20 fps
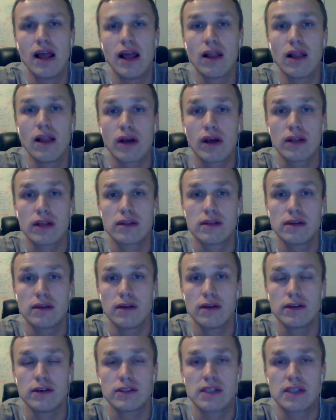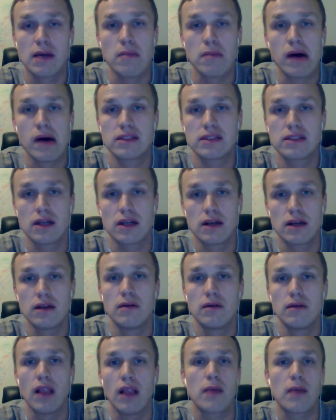look at some other
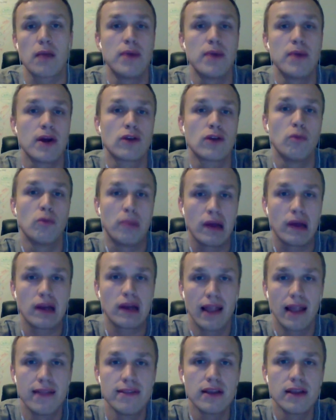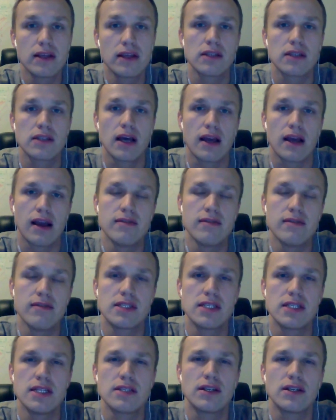like peer-to-peer lendings, I haven't
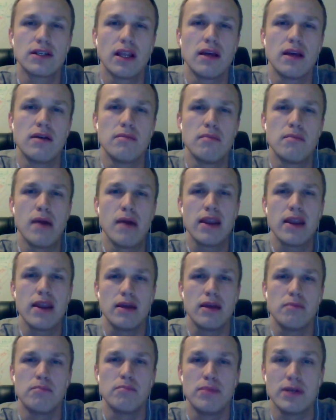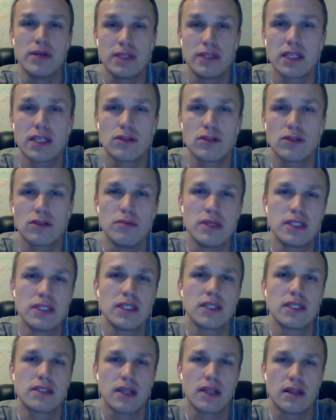seen really many
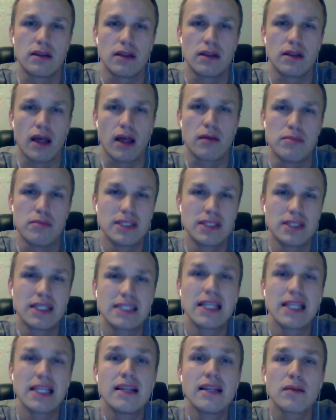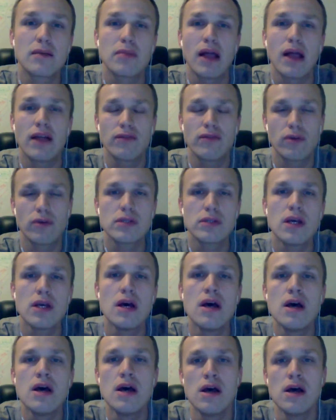business-to-business and like business lending platforms.
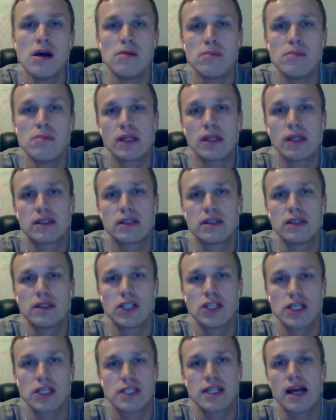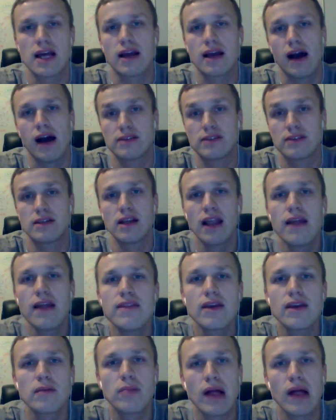But just like other
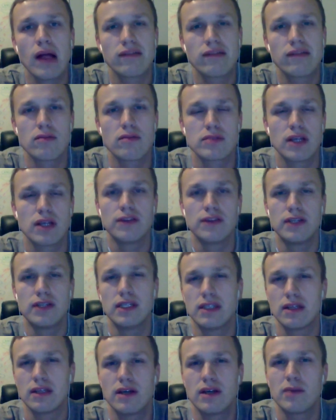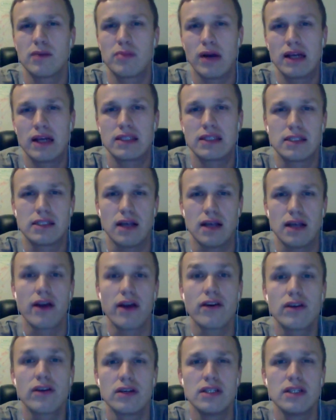lending platforms, I see that their prices are
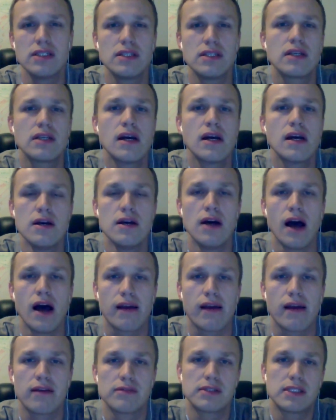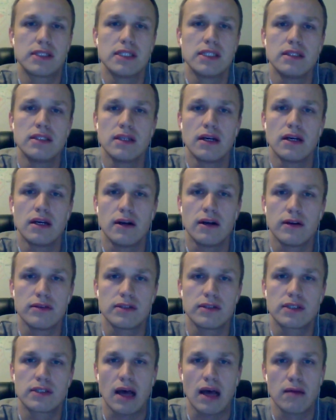increasing. I have seen
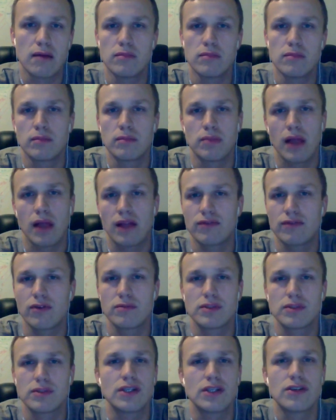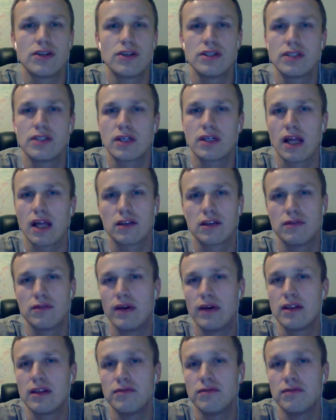some platforms increasing like
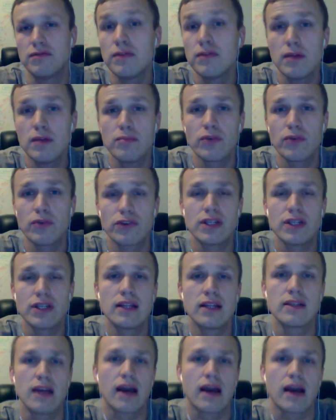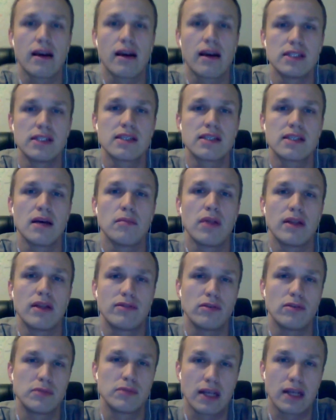20-50%. I have seen some
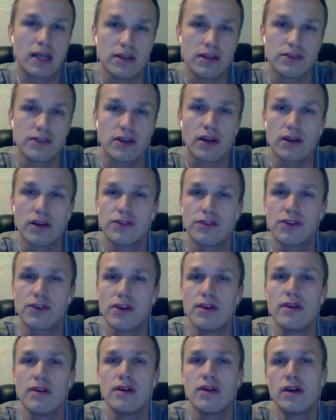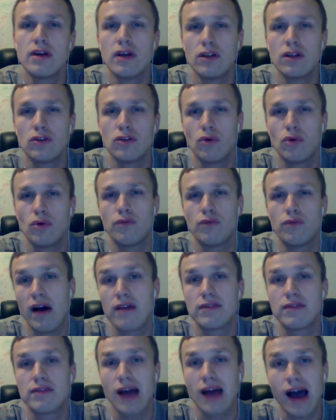platforms increasing 3 to
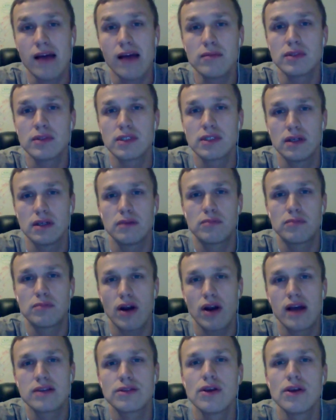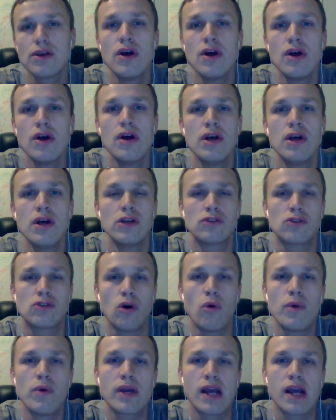5 times price.
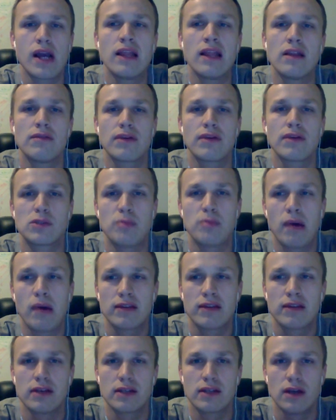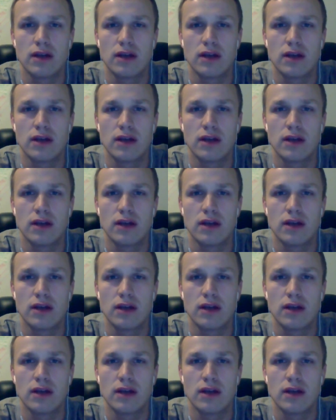So we kind of expect that